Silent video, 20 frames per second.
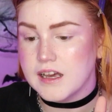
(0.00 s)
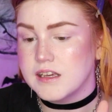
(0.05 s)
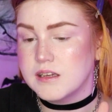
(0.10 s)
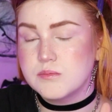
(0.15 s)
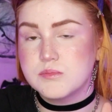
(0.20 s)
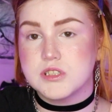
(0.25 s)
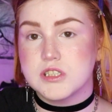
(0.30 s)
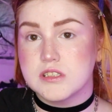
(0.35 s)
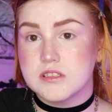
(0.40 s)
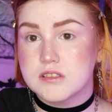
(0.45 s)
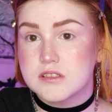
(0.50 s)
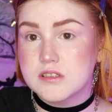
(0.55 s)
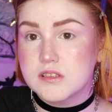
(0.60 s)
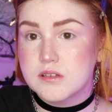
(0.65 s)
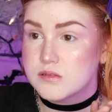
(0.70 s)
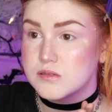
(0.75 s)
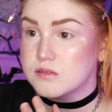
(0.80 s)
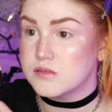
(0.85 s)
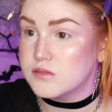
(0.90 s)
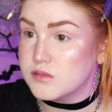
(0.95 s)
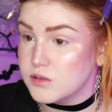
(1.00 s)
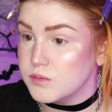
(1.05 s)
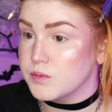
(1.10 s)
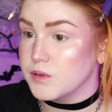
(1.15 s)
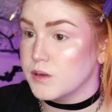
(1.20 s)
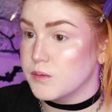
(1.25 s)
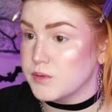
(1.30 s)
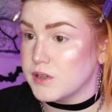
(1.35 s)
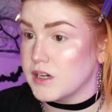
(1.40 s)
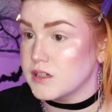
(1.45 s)
am just super
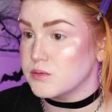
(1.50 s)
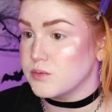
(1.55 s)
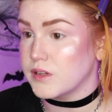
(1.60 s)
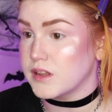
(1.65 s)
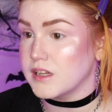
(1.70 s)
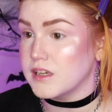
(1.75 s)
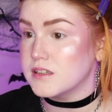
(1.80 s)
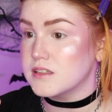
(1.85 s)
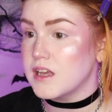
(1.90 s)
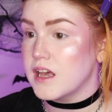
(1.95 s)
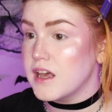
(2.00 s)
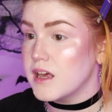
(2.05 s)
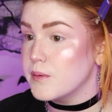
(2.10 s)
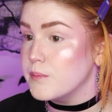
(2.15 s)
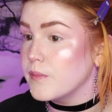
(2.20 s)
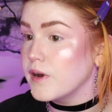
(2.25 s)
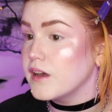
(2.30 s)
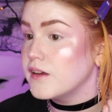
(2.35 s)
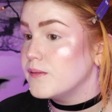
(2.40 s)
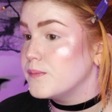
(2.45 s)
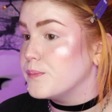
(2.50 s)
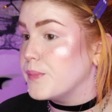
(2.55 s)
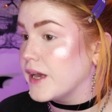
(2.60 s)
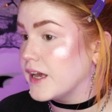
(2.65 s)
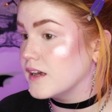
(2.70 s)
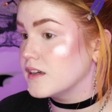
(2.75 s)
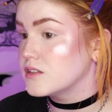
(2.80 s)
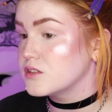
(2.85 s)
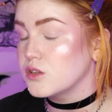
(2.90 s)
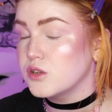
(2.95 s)
impressed with this. My
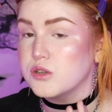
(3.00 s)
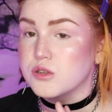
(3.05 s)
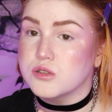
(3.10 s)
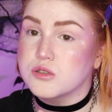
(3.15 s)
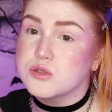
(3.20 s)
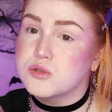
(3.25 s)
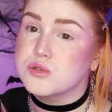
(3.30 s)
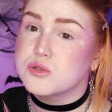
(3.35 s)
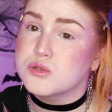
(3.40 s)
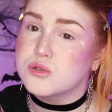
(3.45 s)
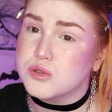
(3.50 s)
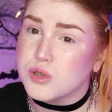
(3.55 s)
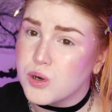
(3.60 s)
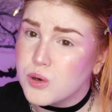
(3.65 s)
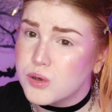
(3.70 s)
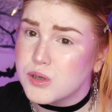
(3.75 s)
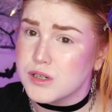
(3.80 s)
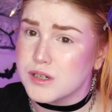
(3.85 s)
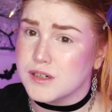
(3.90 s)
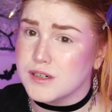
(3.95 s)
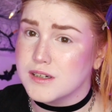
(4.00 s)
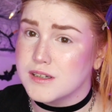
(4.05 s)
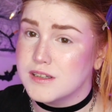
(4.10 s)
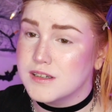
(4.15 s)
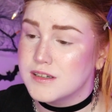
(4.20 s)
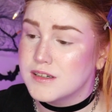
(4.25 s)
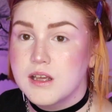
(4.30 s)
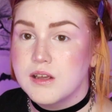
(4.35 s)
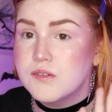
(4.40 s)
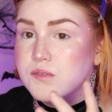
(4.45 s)
base looks so good,
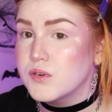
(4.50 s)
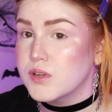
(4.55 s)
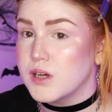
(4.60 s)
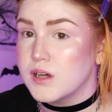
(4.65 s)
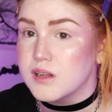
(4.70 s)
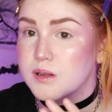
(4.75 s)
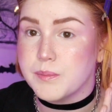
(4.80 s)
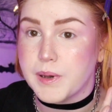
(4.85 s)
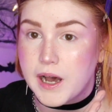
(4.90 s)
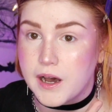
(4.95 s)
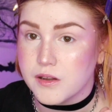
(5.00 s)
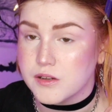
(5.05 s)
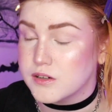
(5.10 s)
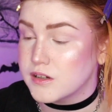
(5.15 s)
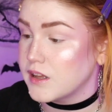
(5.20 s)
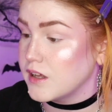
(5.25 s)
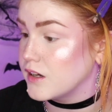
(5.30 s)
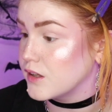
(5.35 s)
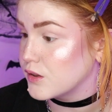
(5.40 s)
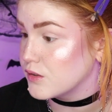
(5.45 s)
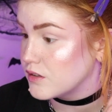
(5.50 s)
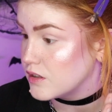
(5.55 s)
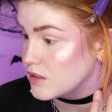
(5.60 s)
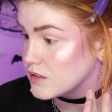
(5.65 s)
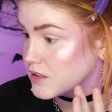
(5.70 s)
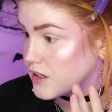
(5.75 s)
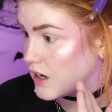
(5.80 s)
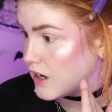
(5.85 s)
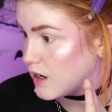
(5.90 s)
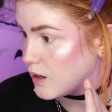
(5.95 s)
even with all the powder that I threw on
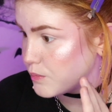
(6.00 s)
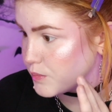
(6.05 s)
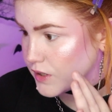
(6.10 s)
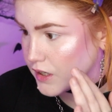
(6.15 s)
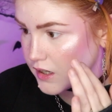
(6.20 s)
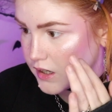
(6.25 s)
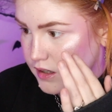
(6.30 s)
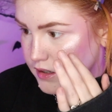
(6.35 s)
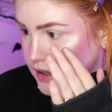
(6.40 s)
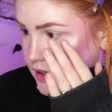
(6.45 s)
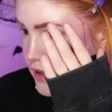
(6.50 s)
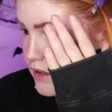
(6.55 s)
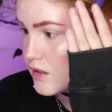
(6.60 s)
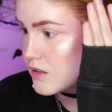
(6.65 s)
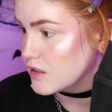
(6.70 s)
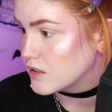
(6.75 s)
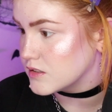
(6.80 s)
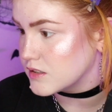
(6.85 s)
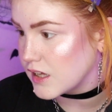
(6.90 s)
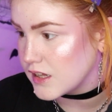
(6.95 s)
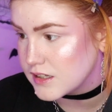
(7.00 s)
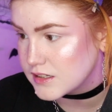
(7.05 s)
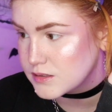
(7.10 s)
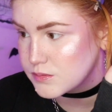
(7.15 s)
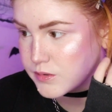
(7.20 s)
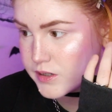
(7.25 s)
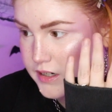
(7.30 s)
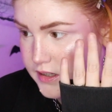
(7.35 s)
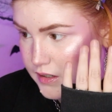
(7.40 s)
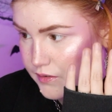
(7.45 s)
top and the setting
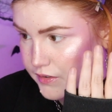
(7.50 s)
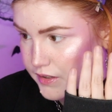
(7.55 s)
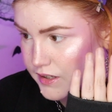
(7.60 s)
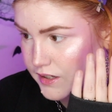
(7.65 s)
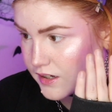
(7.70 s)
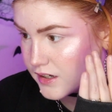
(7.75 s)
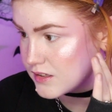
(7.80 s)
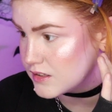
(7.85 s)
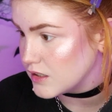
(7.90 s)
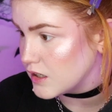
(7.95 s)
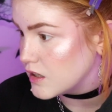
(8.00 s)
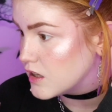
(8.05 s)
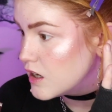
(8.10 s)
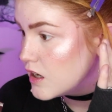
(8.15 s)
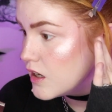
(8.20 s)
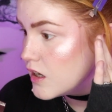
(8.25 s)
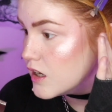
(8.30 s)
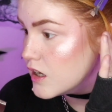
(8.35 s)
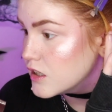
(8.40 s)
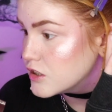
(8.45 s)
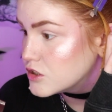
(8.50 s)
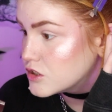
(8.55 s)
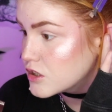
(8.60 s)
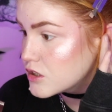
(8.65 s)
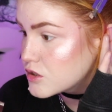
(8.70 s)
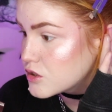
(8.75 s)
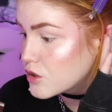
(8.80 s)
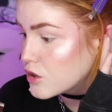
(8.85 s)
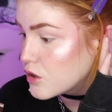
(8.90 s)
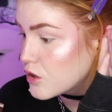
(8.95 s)
spray and everything I did. It
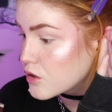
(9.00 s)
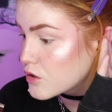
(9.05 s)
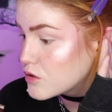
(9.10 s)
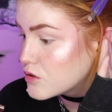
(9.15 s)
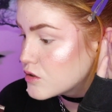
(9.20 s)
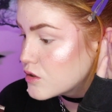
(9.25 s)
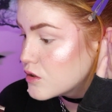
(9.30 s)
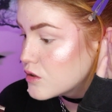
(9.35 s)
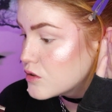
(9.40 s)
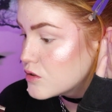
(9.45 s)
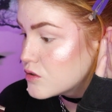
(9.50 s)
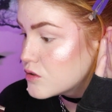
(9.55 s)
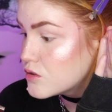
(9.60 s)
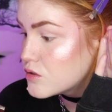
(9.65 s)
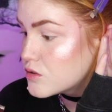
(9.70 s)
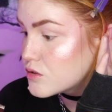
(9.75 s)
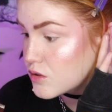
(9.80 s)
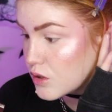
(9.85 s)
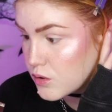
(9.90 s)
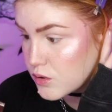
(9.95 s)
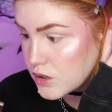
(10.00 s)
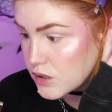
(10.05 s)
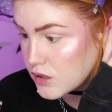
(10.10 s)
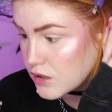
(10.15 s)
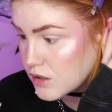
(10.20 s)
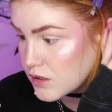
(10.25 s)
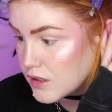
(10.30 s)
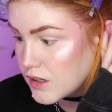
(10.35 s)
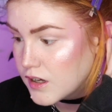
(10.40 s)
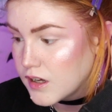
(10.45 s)
just looks so
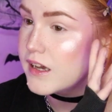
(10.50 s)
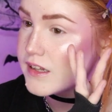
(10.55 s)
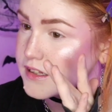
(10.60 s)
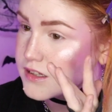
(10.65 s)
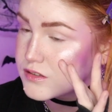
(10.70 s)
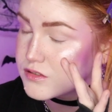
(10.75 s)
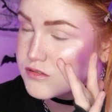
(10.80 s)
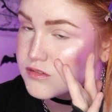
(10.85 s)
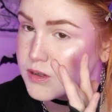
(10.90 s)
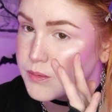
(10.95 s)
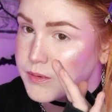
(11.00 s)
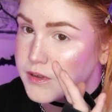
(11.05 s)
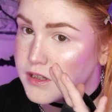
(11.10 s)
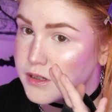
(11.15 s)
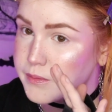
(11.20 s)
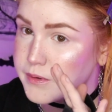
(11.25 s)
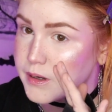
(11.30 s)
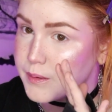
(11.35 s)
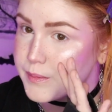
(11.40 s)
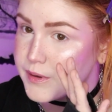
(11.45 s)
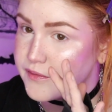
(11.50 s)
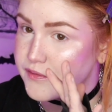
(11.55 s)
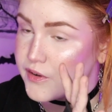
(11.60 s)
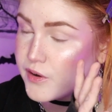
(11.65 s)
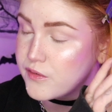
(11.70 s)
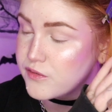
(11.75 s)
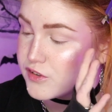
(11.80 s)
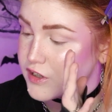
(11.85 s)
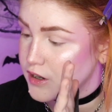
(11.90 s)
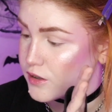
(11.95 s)
good. I did screw up a little bit on my
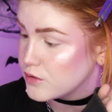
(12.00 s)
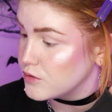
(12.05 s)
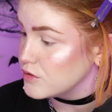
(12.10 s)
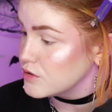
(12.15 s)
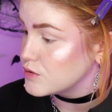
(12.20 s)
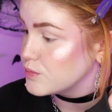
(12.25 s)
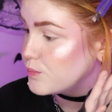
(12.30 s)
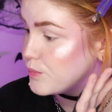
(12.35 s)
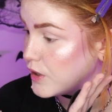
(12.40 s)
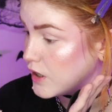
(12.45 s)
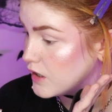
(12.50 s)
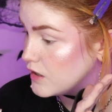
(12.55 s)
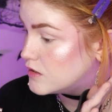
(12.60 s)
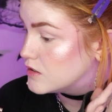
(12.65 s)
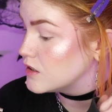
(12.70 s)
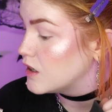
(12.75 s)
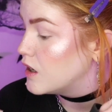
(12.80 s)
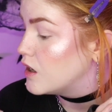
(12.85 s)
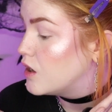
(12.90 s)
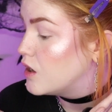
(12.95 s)
faux freckles, but